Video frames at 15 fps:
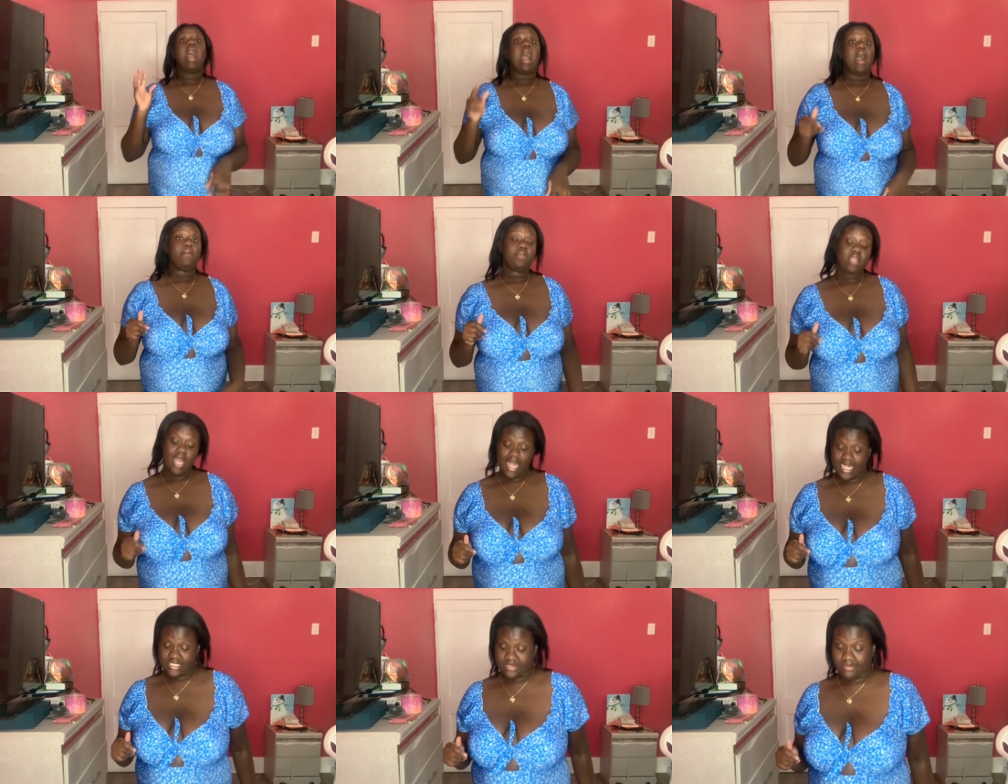i'm gonna
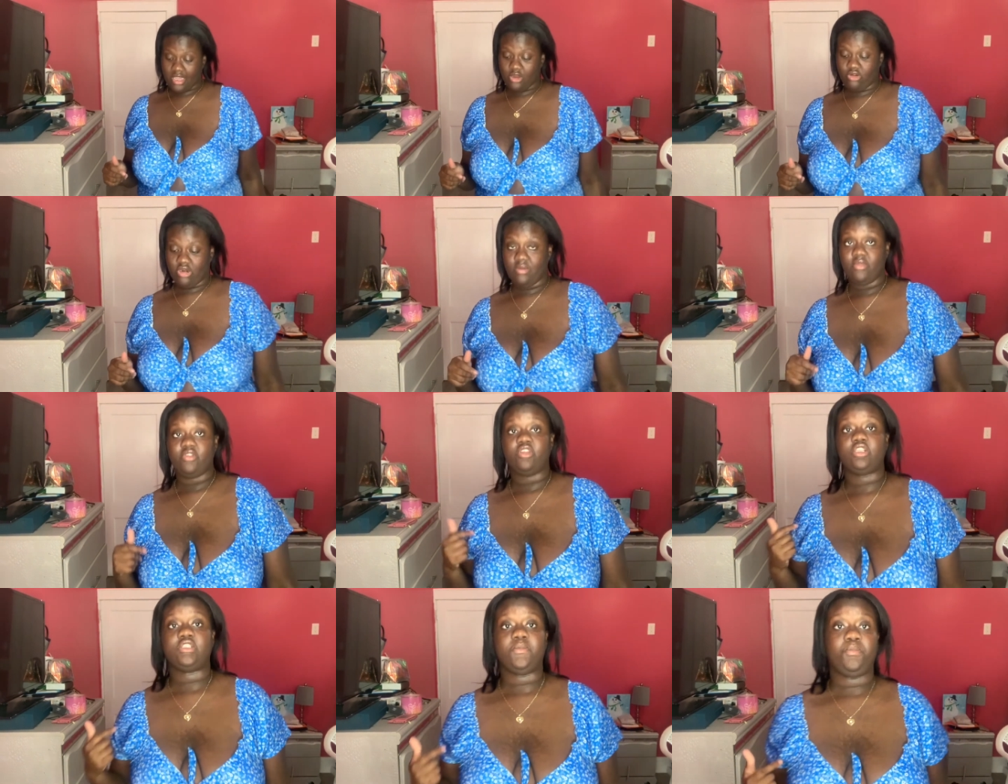ask my
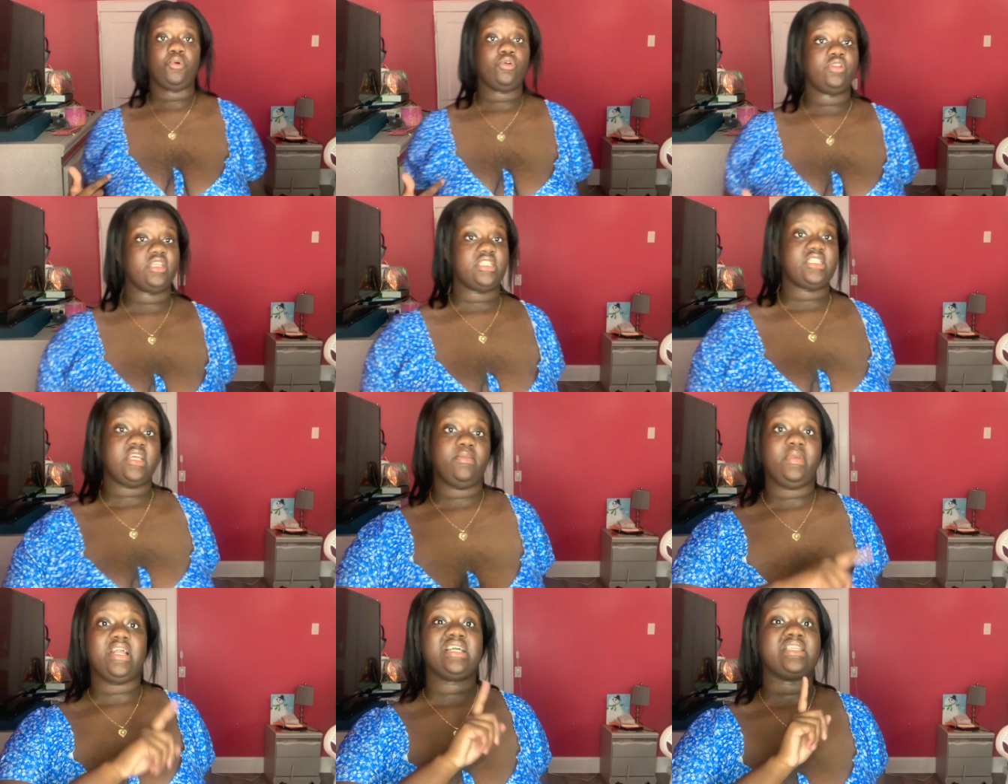grandmother to pull this in
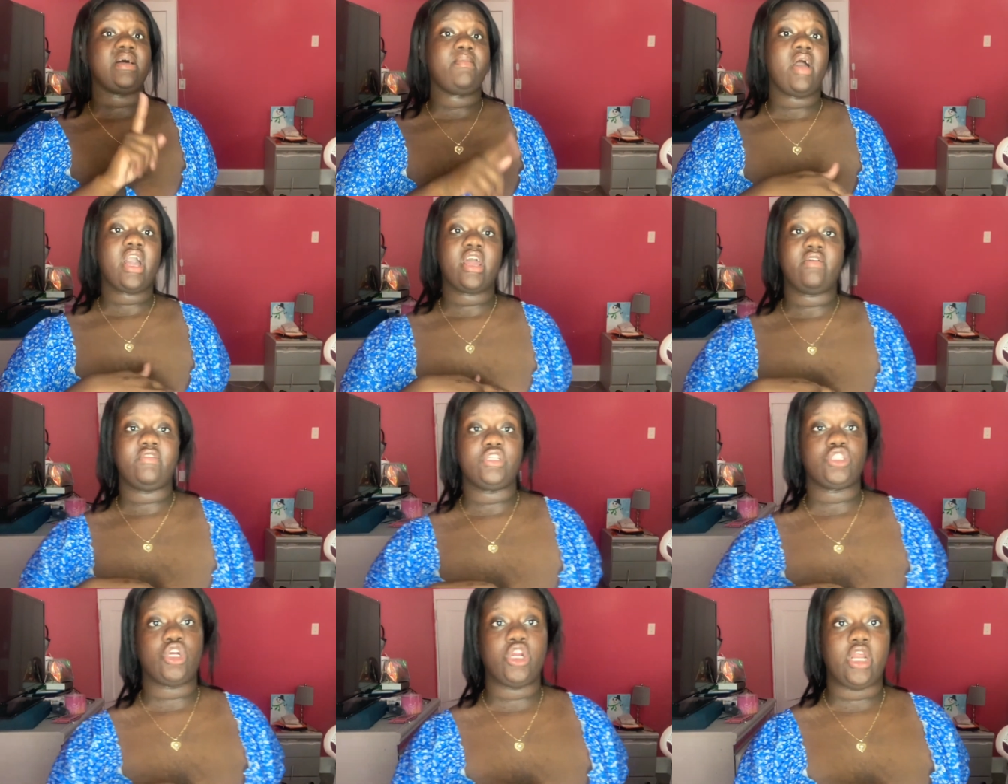because i'm not gonna
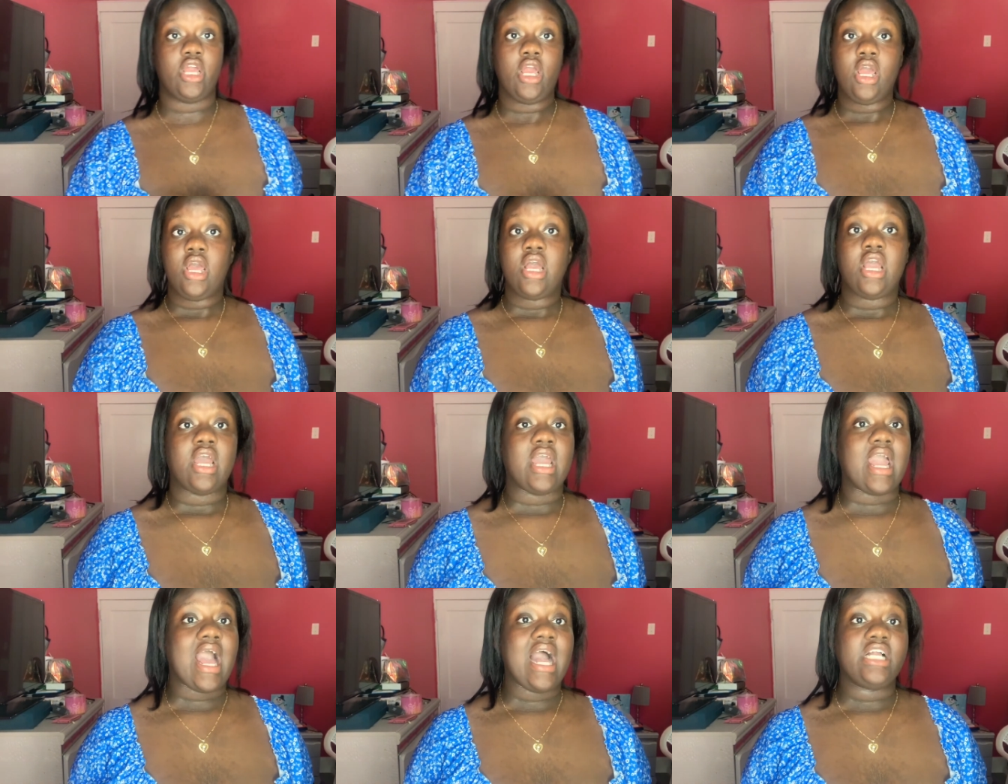return it
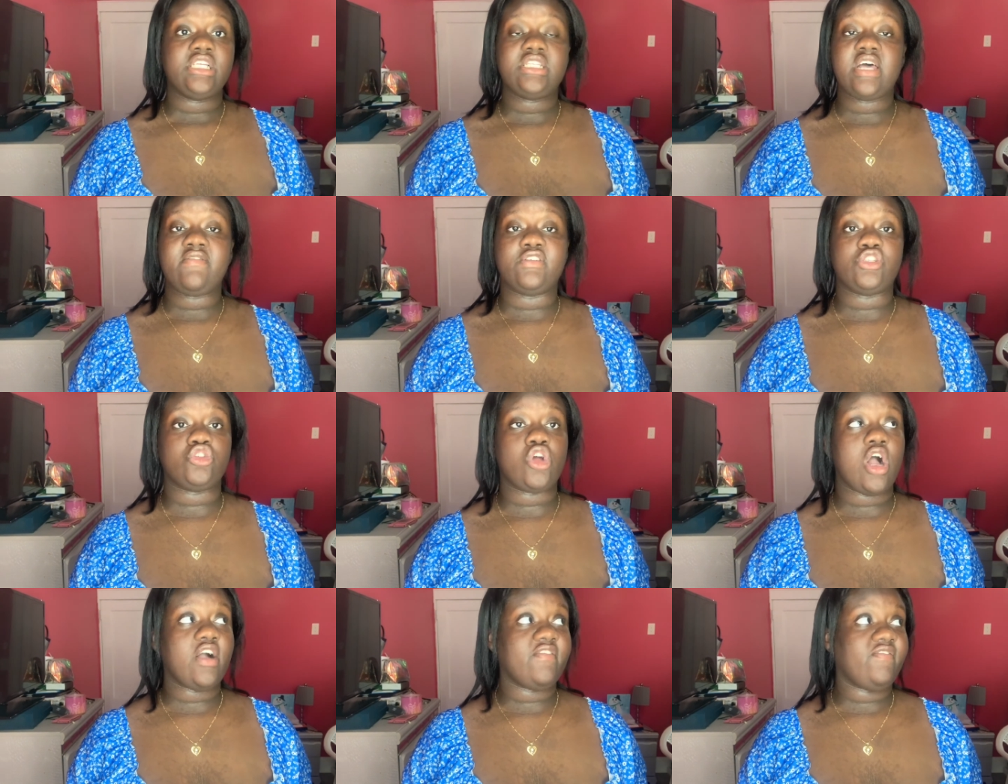like i just have a
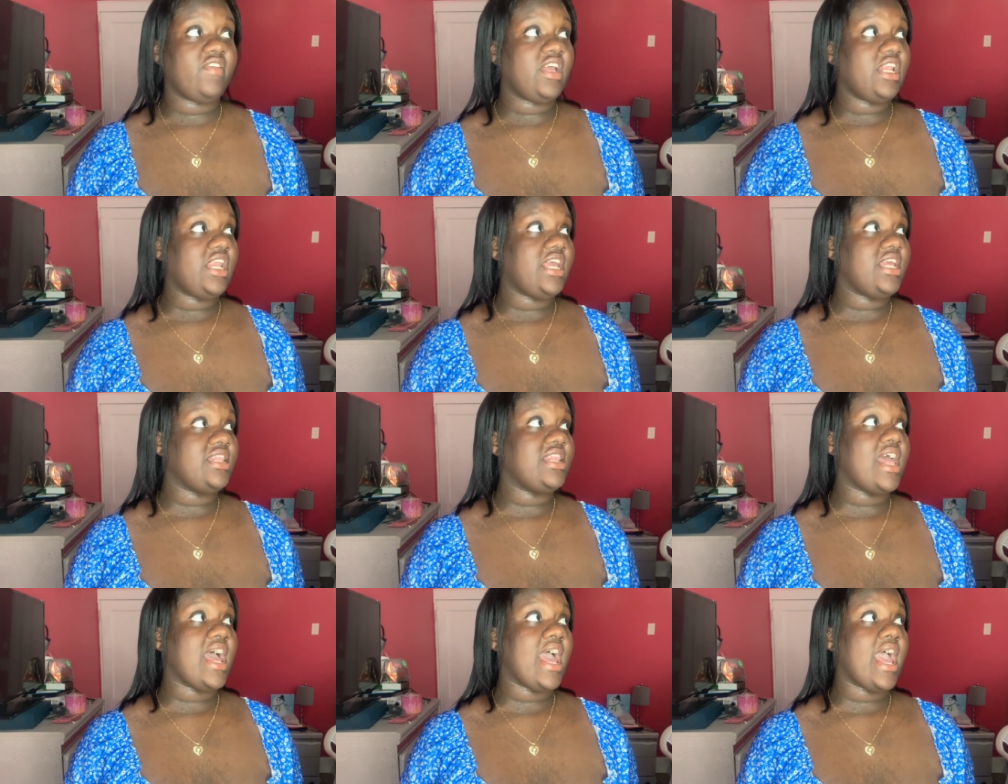strong feeling
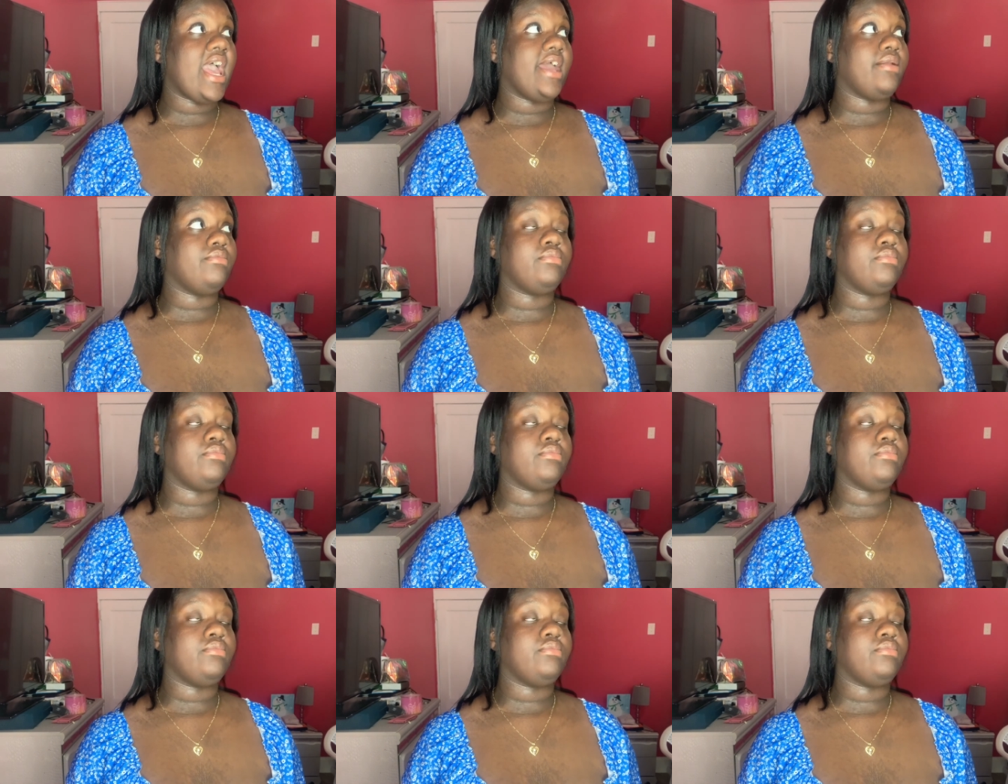that